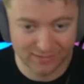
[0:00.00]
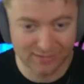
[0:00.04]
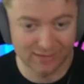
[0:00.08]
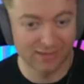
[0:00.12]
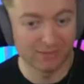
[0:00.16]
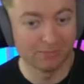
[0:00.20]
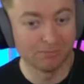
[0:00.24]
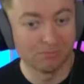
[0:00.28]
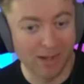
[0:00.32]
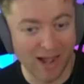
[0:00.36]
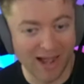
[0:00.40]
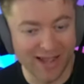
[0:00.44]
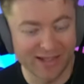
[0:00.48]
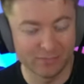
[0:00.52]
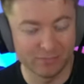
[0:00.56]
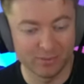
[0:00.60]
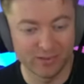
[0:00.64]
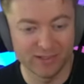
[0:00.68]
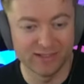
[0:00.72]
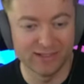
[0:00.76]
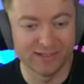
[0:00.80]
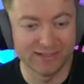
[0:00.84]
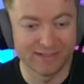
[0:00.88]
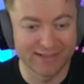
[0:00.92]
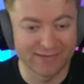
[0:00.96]
in my
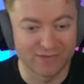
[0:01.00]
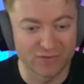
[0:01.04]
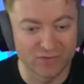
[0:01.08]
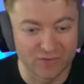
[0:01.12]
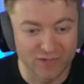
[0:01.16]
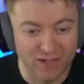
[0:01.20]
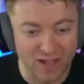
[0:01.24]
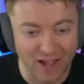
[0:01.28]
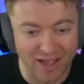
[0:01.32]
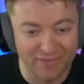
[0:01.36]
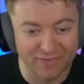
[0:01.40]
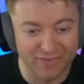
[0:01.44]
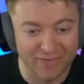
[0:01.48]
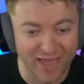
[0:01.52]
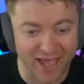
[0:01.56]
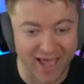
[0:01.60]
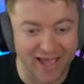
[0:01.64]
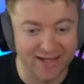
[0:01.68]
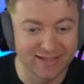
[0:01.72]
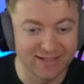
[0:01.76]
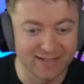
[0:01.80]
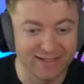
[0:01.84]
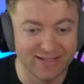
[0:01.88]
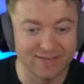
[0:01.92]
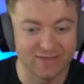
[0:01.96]
opinion, it's not
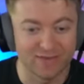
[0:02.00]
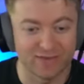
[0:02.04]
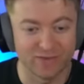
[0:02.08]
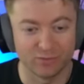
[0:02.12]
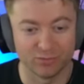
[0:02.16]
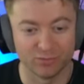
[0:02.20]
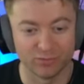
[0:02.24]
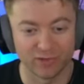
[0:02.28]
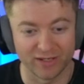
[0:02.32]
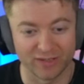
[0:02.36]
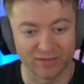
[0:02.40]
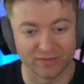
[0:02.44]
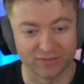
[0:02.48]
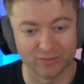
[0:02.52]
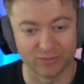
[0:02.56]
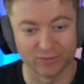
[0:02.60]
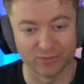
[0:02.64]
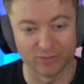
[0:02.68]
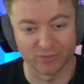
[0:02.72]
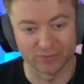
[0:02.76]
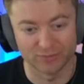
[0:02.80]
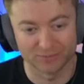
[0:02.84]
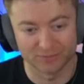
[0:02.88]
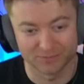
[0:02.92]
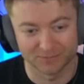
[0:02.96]
that easy to break
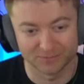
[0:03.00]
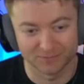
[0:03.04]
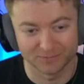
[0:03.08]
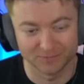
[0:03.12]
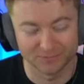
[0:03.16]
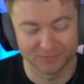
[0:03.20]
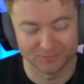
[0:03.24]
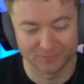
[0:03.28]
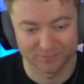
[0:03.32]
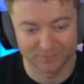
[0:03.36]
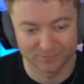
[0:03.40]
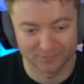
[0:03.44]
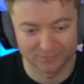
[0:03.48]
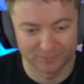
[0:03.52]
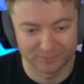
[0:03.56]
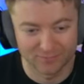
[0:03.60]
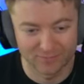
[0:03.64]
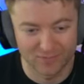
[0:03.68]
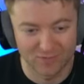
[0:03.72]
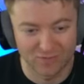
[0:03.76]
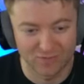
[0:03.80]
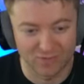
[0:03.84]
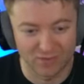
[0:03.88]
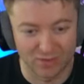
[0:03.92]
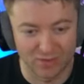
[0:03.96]
through.
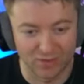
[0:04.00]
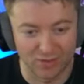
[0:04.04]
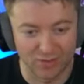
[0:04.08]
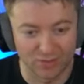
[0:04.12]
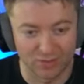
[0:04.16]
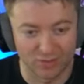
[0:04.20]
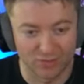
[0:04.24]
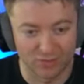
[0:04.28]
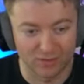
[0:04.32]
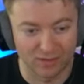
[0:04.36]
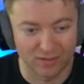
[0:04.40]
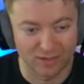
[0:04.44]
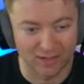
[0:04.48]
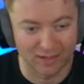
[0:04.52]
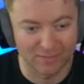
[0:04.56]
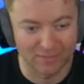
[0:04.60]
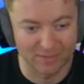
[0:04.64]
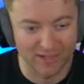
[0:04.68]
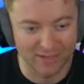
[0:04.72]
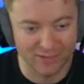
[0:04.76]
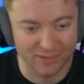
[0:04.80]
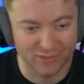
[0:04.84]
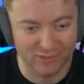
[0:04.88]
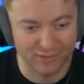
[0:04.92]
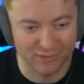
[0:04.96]
So I'm
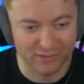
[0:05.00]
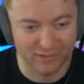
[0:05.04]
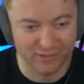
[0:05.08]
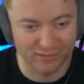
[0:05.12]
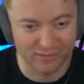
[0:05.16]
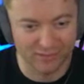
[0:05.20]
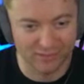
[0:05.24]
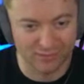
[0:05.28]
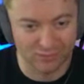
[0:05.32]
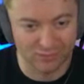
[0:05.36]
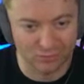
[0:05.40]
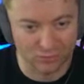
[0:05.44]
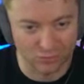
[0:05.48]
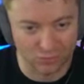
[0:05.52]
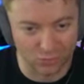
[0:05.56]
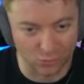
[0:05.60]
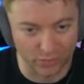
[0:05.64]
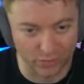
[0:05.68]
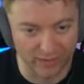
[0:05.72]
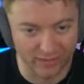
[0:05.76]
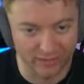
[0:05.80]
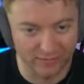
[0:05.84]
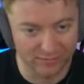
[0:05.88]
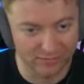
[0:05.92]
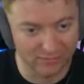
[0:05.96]
actually
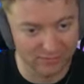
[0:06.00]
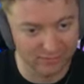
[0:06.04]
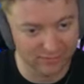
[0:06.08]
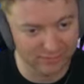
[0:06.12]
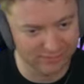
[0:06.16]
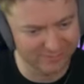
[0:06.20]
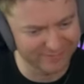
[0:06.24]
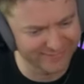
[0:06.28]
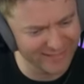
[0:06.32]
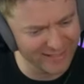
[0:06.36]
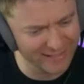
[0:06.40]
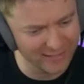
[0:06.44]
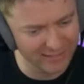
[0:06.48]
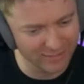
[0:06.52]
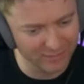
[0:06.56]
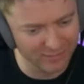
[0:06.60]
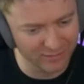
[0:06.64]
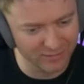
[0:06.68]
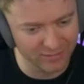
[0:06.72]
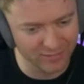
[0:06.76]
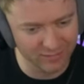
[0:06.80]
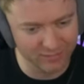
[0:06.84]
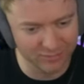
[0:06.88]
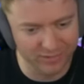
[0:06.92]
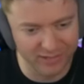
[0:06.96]
going, am I
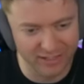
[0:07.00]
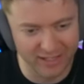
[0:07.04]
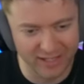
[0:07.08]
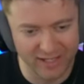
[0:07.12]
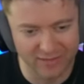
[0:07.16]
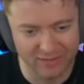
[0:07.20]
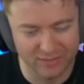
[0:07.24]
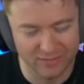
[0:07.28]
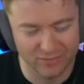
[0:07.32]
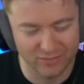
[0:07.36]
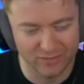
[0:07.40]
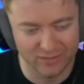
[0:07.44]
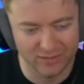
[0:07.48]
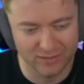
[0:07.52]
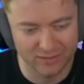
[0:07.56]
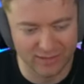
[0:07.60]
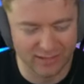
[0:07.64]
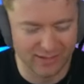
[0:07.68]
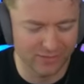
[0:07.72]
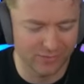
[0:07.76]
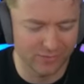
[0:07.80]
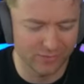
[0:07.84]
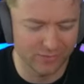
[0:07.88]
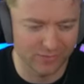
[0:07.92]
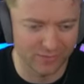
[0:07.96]
going to play a3?
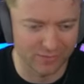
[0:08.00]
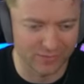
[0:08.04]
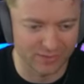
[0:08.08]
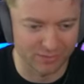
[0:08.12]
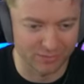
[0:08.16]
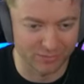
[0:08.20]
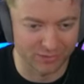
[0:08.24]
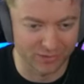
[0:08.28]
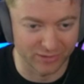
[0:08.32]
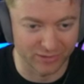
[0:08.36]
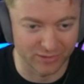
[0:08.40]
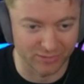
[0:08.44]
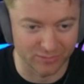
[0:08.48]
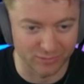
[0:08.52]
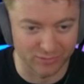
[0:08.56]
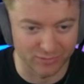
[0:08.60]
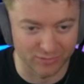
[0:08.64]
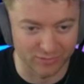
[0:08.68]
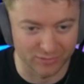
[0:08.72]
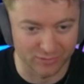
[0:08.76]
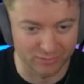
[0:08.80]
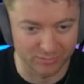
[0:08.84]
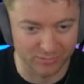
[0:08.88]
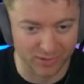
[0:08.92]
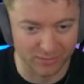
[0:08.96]
a3 looks a pretty good move.
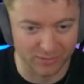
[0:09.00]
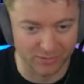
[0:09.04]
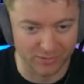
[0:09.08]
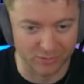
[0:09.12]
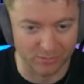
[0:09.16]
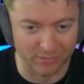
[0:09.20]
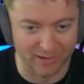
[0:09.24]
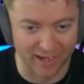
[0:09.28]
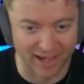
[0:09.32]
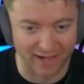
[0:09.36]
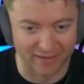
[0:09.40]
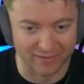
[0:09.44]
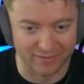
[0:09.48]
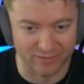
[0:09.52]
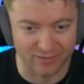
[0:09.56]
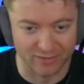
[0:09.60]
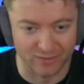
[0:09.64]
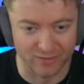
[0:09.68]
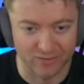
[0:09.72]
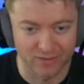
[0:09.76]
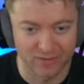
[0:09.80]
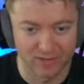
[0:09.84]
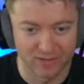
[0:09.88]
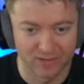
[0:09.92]
you would probably go back, though.